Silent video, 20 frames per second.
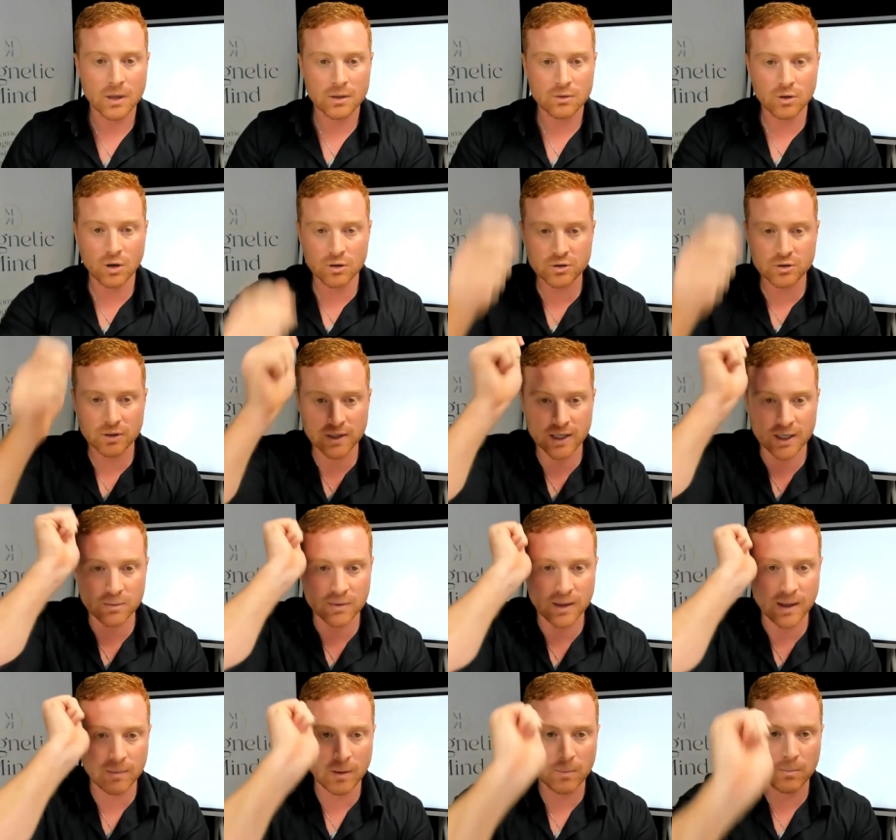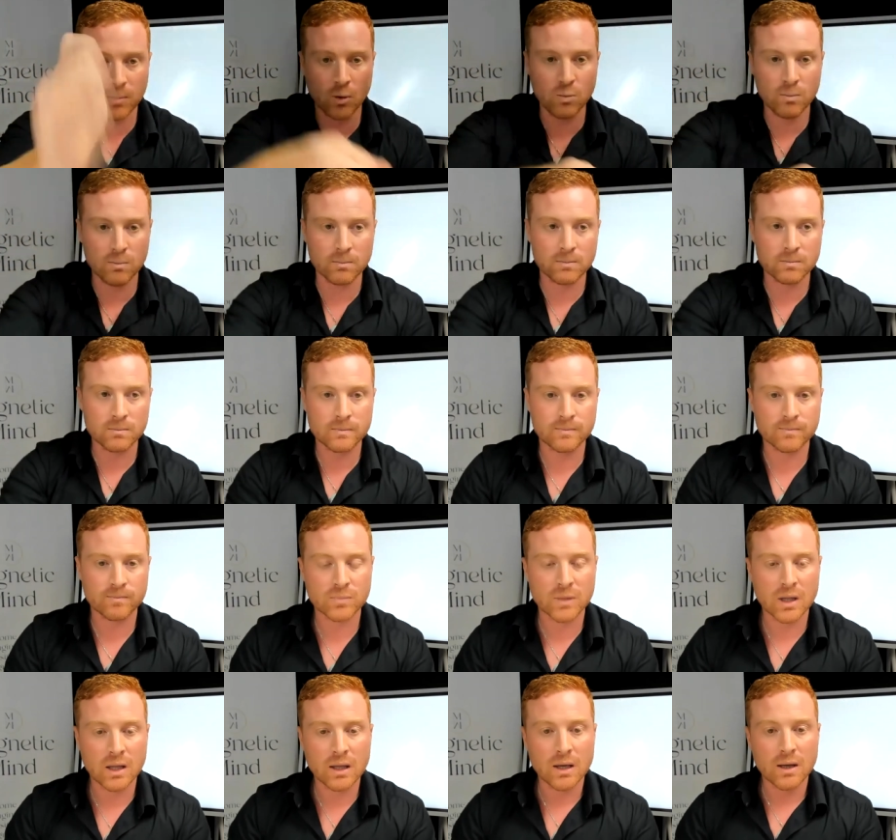Knocked on the head with a hammer. Boom.
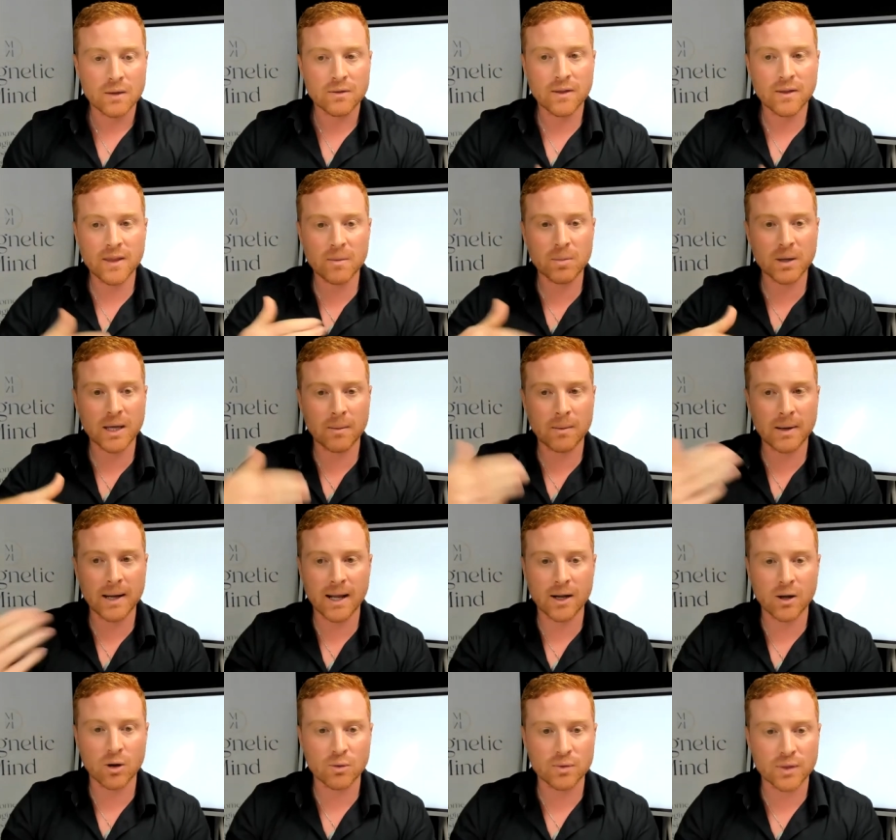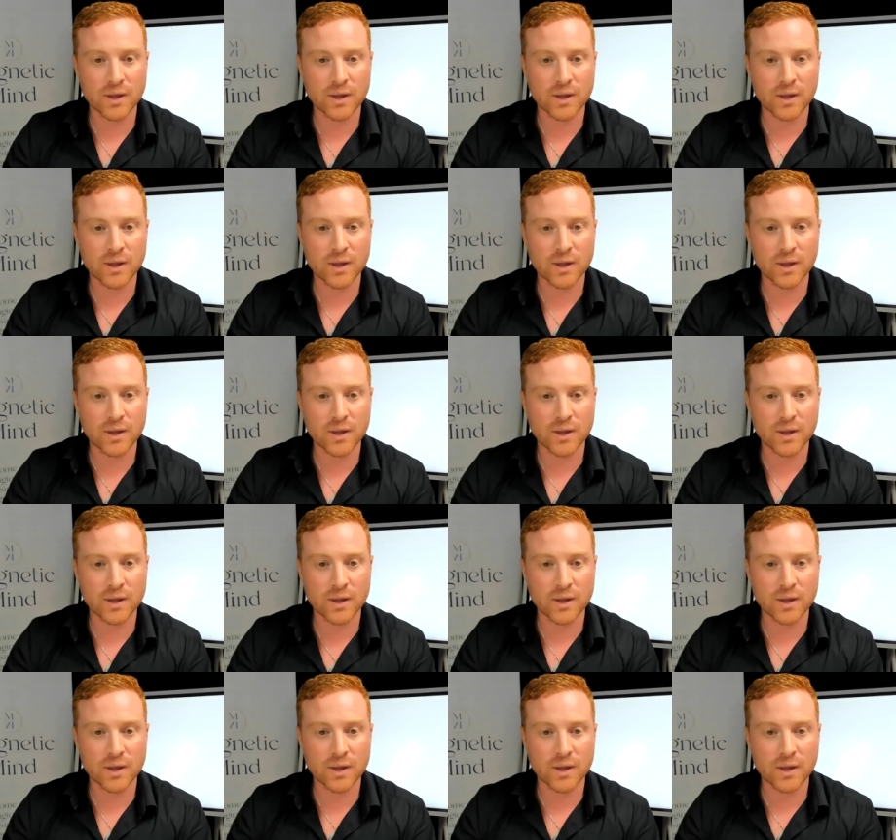Then they become an adult.